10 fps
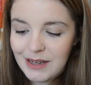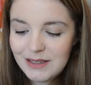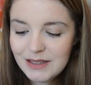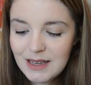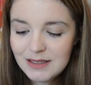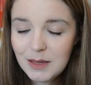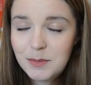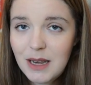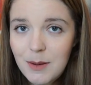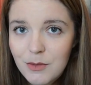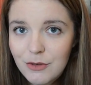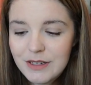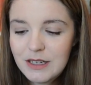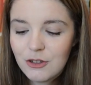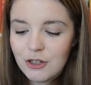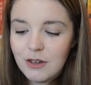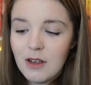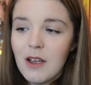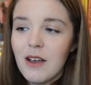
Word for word: is their September edition